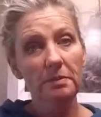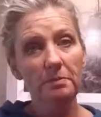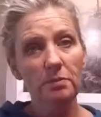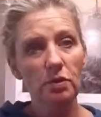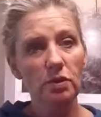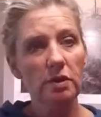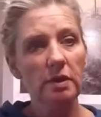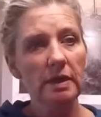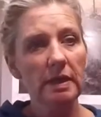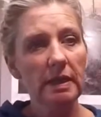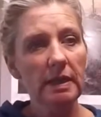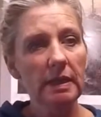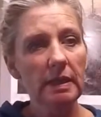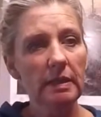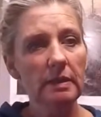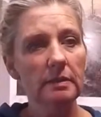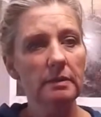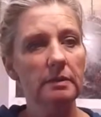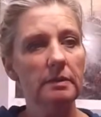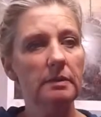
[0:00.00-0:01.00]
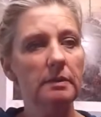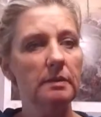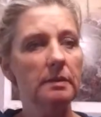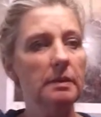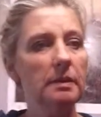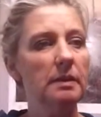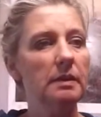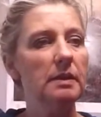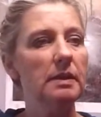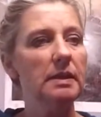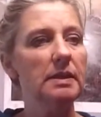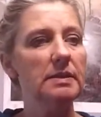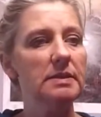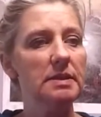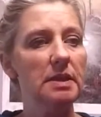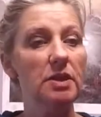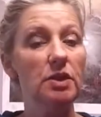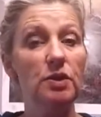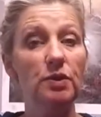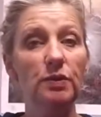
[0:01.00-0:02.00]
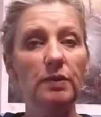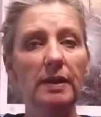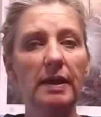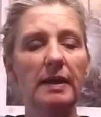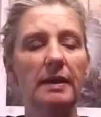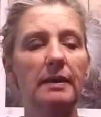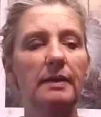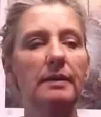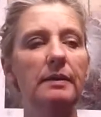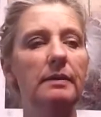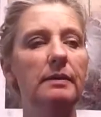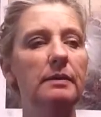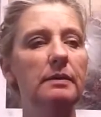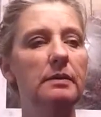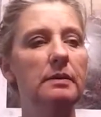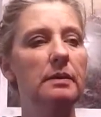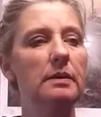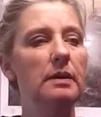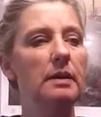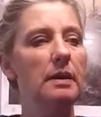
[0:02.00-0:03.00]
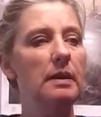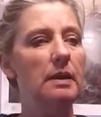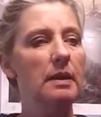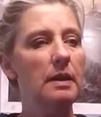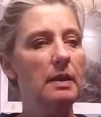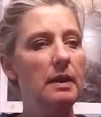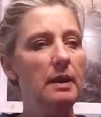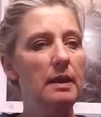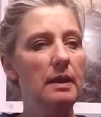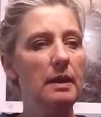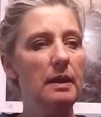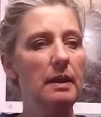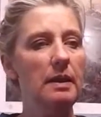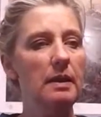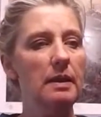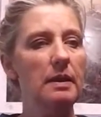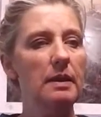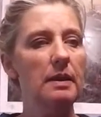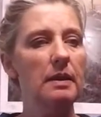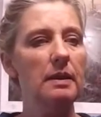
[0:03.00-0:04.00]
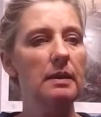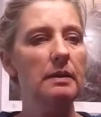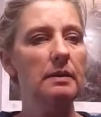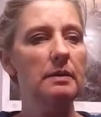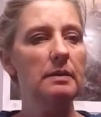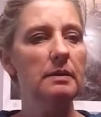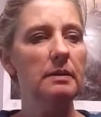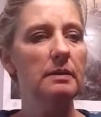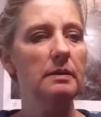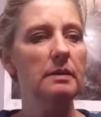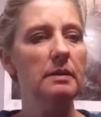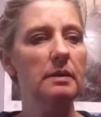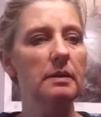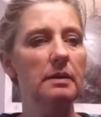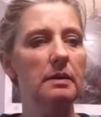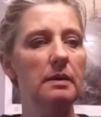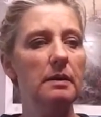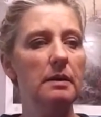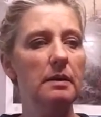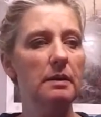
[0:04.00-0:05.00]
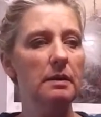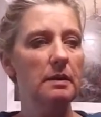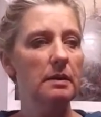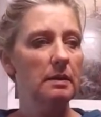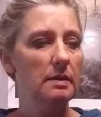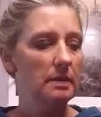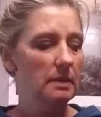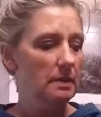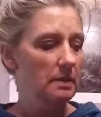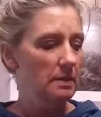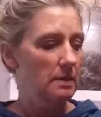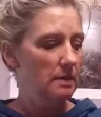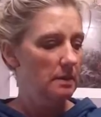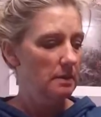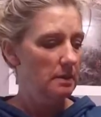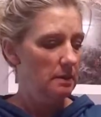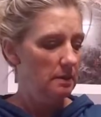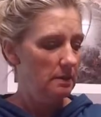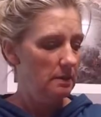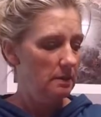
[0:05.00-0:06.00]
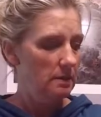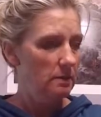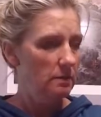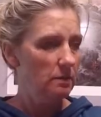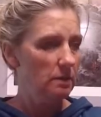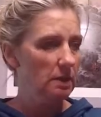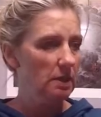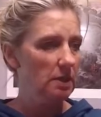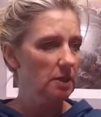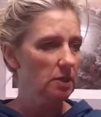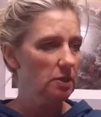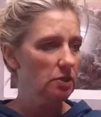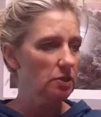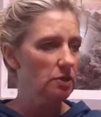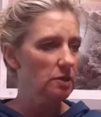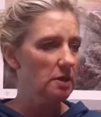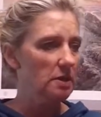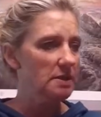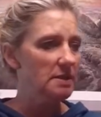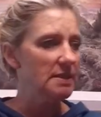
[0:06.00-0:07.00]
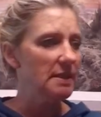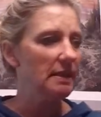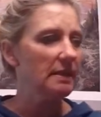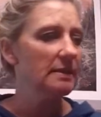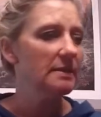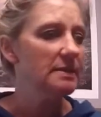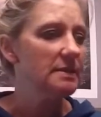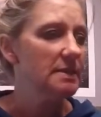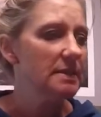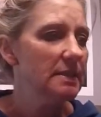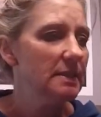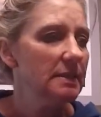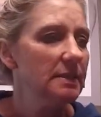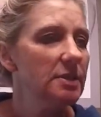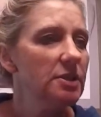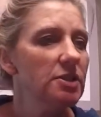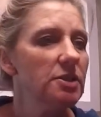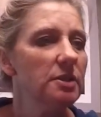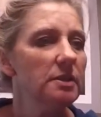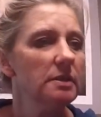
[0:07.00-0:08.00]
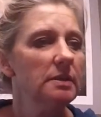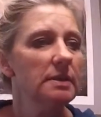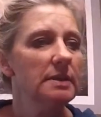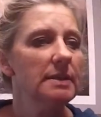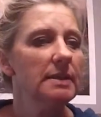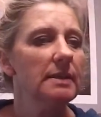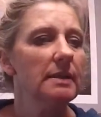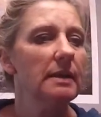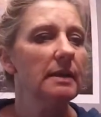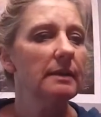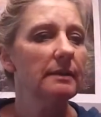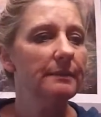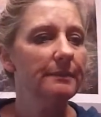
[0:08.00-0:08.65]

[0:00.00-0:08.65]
Good morning. It's a new day and we're going to learn our second stitch today.